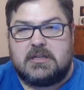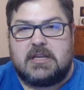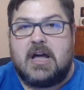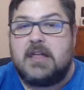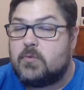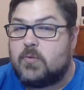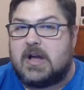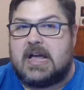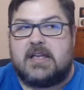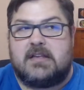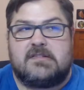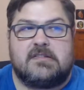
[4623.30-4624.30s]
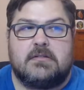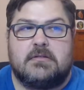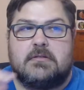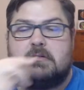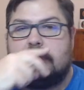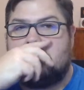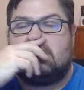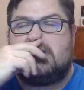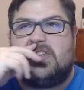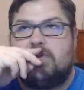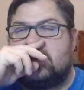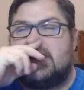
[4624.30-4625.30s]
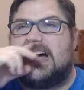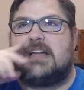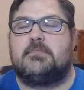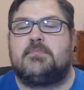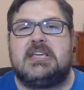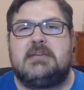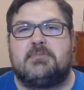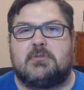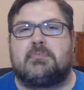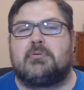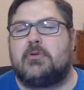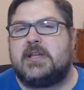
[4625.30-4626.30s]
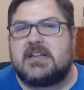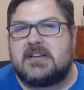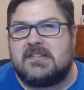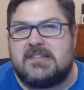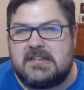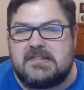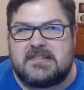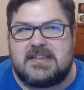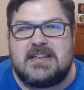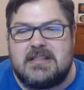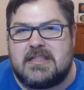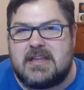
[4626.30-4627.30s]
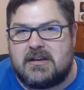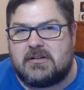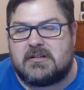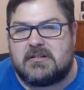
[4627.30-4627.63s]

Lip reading: Otherwise, you've got people pre-existing their